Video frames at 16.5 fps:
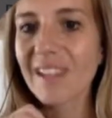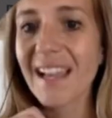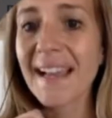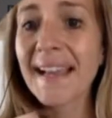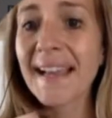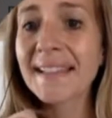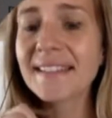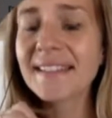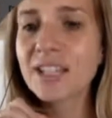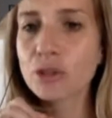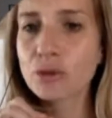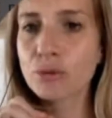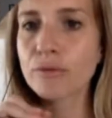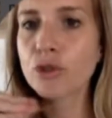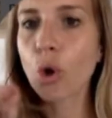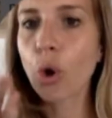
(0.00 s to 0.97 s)
and they can
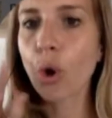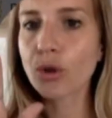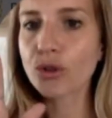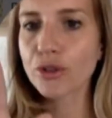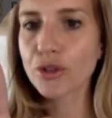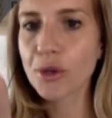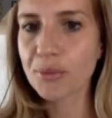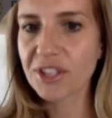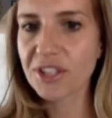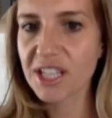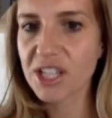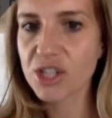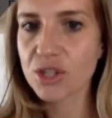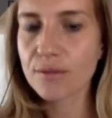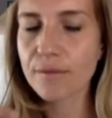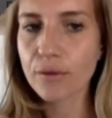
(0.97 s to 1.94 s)
review all the
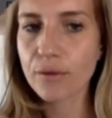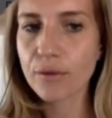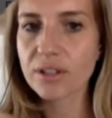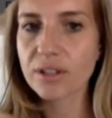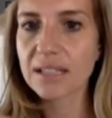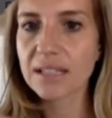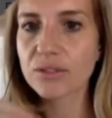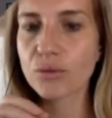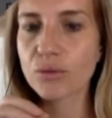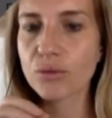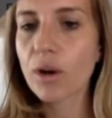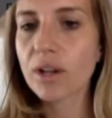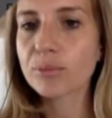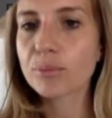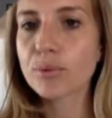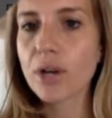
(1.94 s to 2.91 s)
communication for that
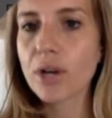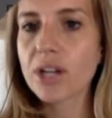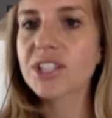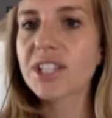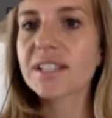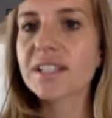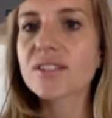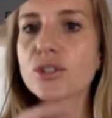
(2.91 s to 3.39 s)
one project.